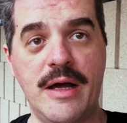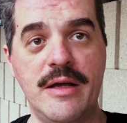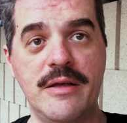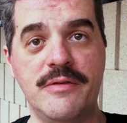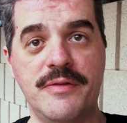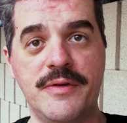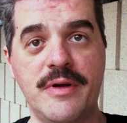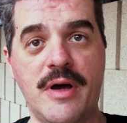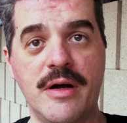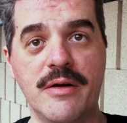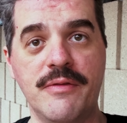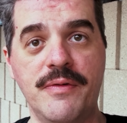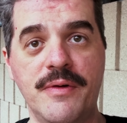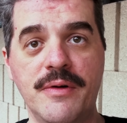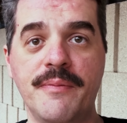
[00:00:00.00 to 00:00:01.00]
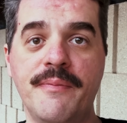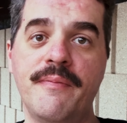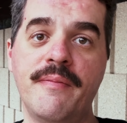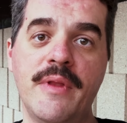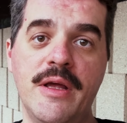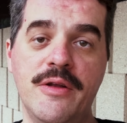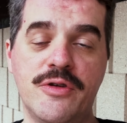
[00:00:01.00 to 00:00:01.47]
as a photographer.
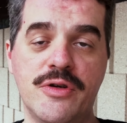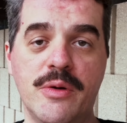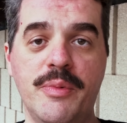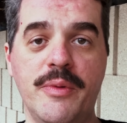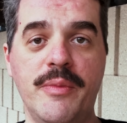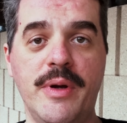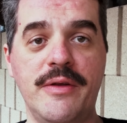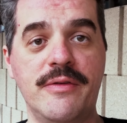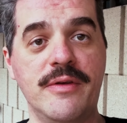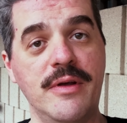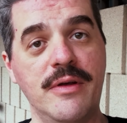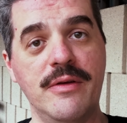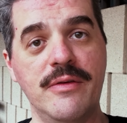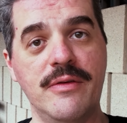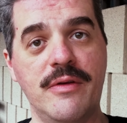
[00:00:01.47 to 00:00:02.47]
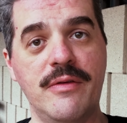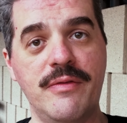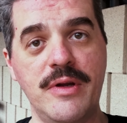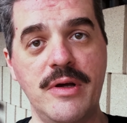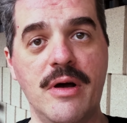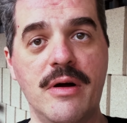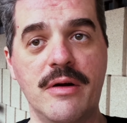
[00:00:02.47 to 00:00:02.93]
It sharpened my skills as a
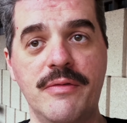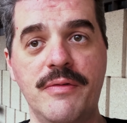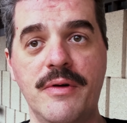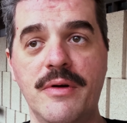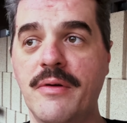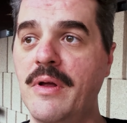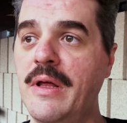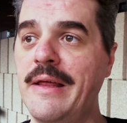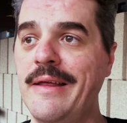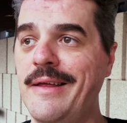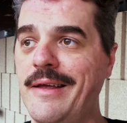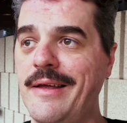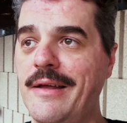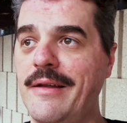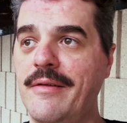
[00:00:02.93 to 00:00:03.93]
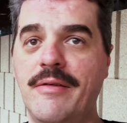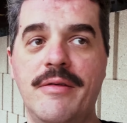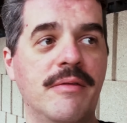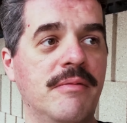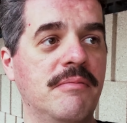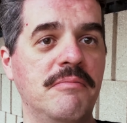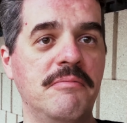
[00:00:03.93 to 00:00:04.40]
videographer, and
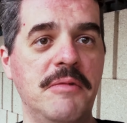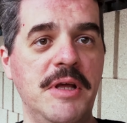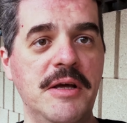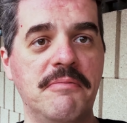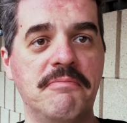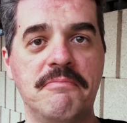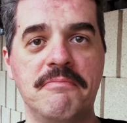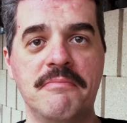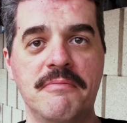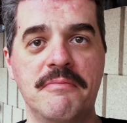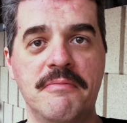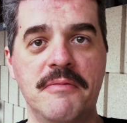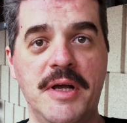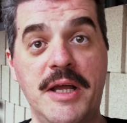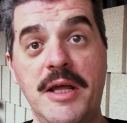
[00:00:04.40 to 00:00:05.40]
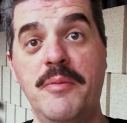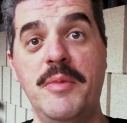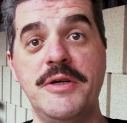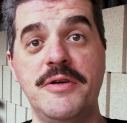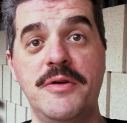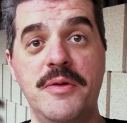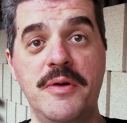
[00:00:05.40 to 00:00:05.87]
yeah, I can't
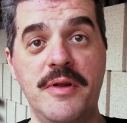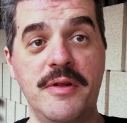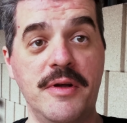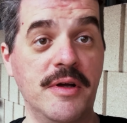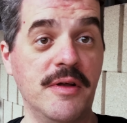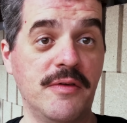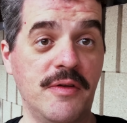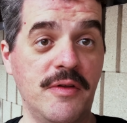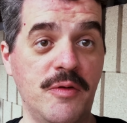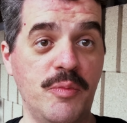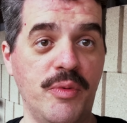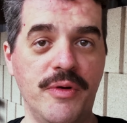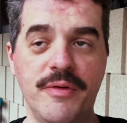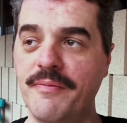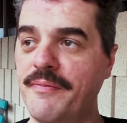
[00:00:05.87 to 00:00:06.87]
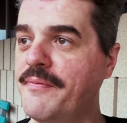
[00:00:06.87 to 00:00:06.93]
imagine doing anything else at this point.